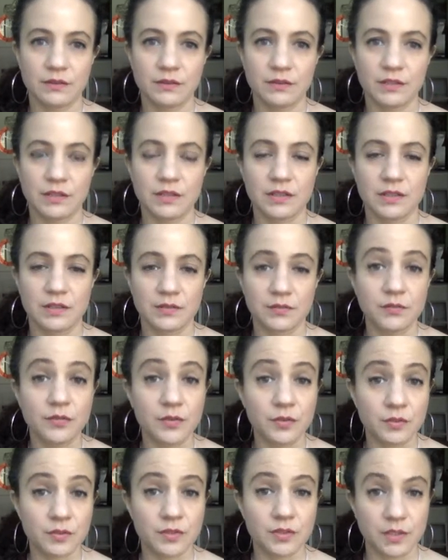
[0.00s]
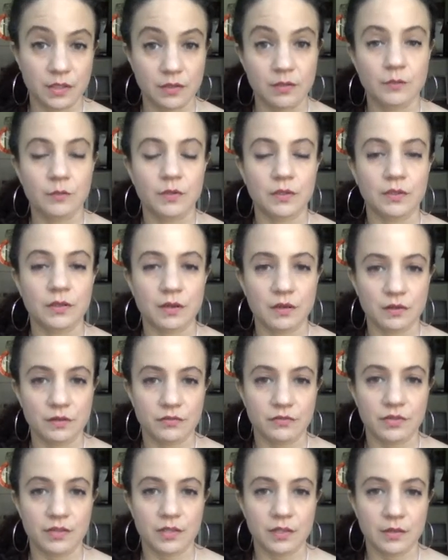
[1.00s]
in the 1-card
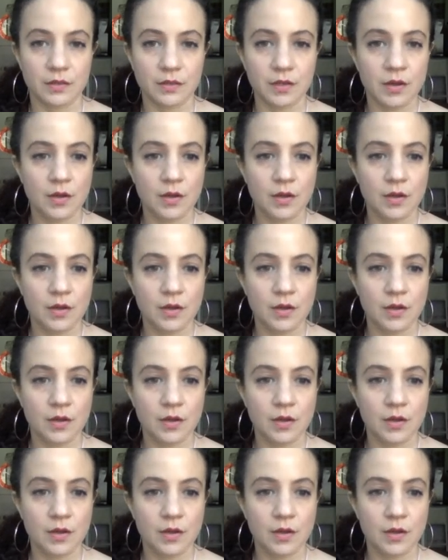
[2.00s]
reading